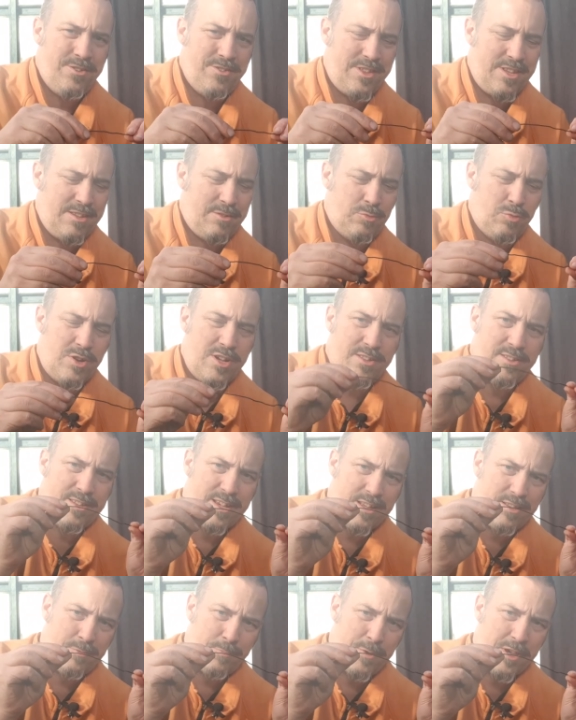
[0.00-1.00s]
These ones
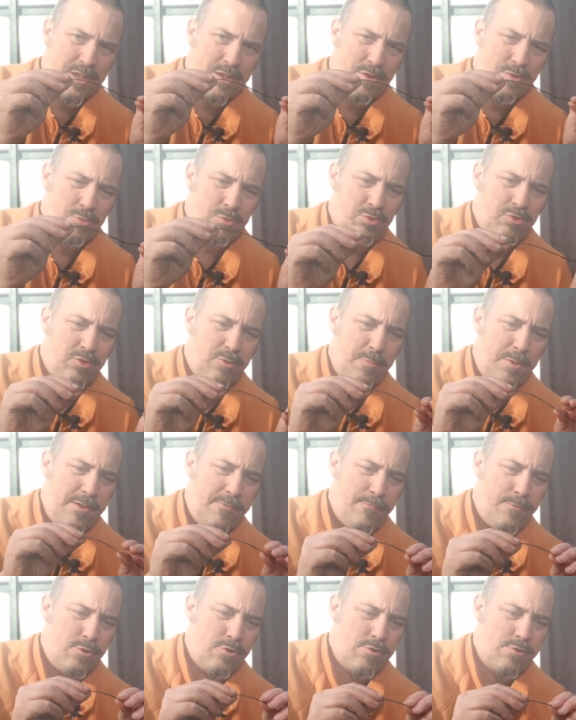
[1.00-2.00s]
has been used
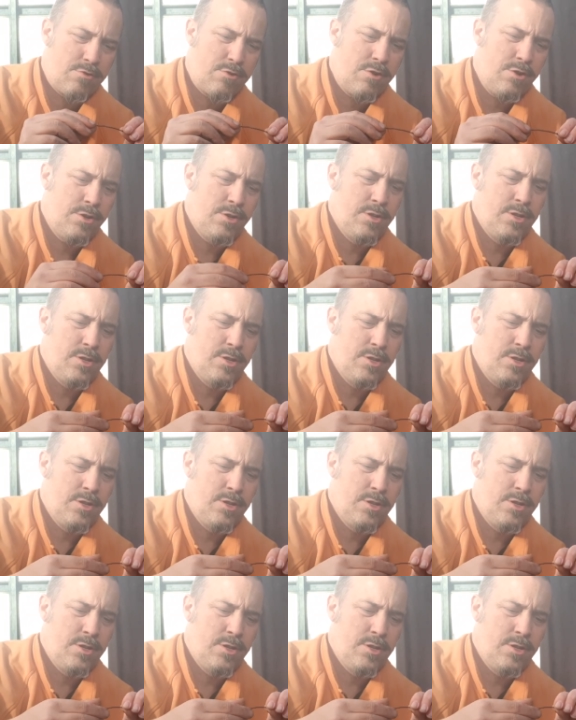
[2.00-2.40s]
before,